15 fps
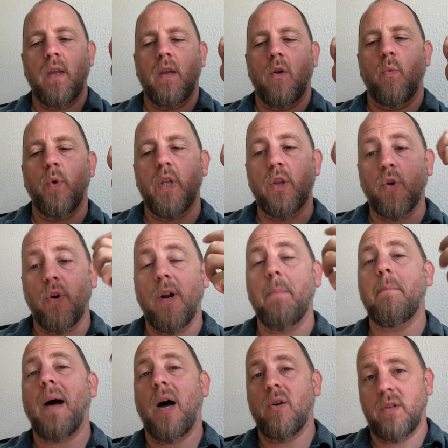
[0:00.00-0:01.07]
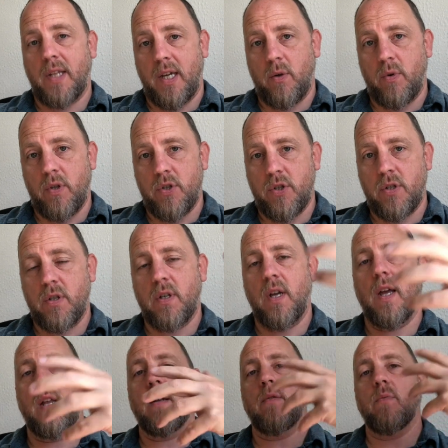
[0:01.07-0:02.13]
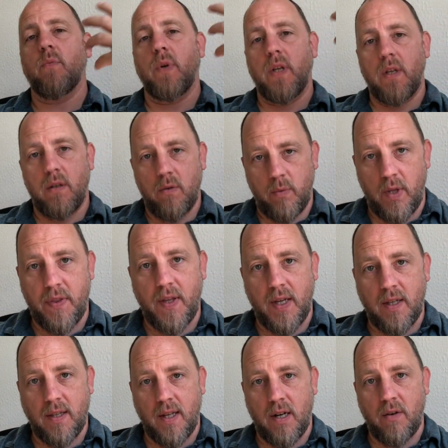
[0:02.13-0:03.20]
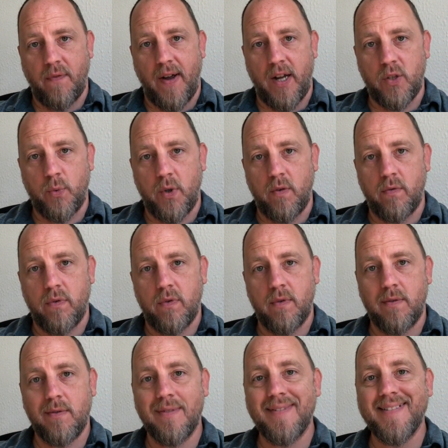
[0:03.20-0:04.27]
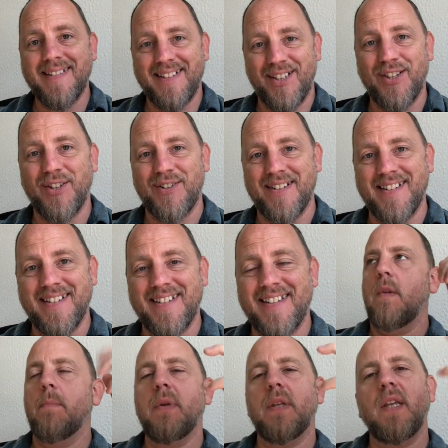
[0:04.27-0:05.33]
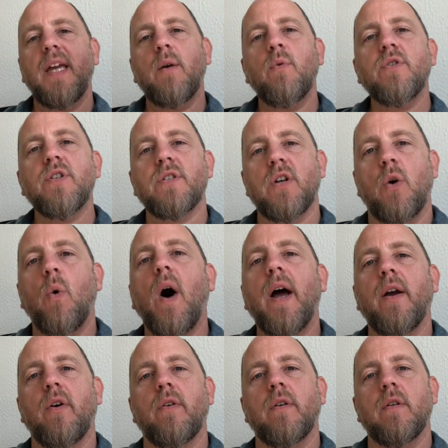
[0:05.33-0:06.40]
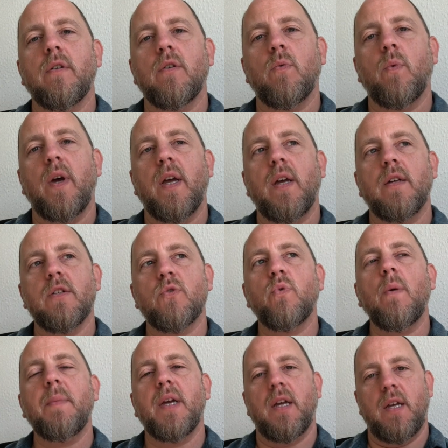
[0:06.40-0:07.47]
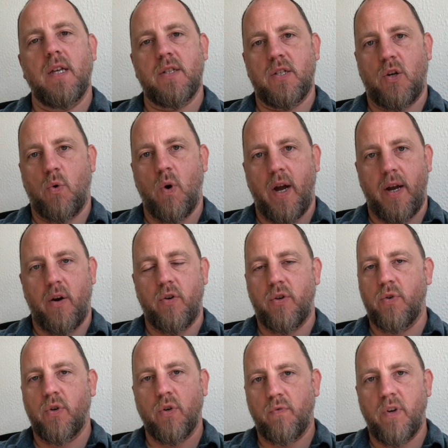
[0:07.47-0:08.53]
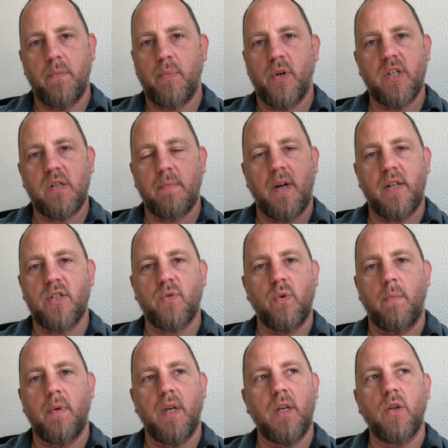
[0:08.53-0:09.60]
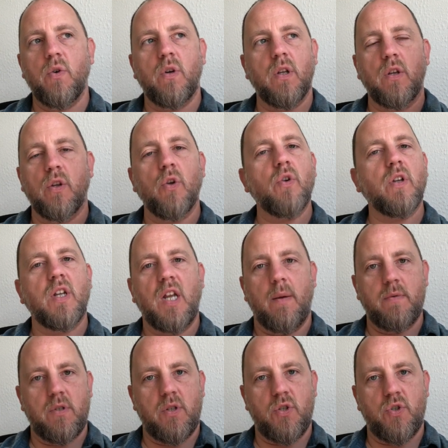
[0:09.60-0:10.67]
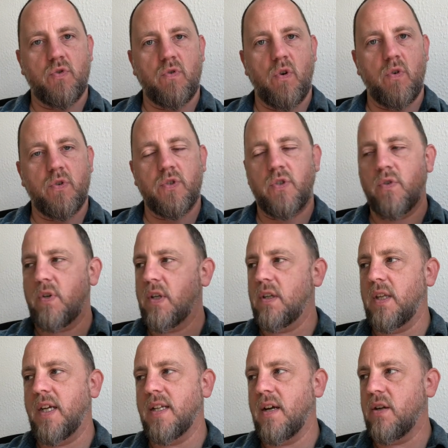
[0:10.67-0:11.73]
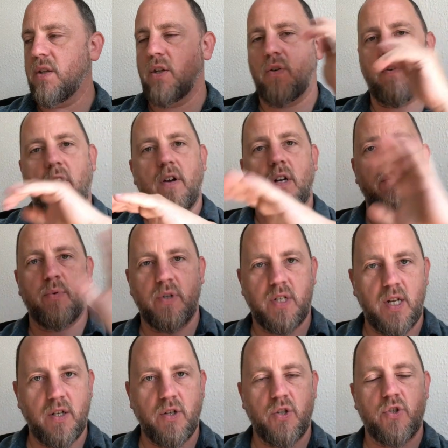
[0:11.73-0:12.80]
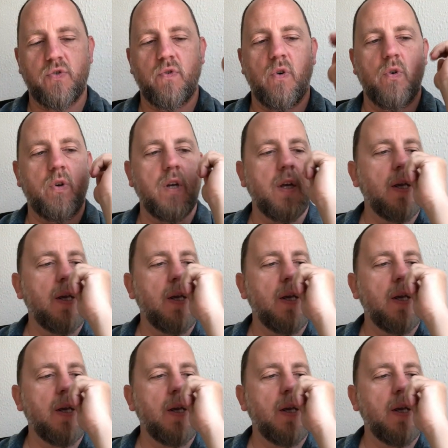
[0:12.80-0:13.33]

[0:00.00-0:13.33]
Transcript: We learn about language and we think that in fact we've learned it. Language is acquired the way swimming is acquired. You can read books about swimming, you can learn the names of the strokes, you can lay down on the ground and pretend to stroke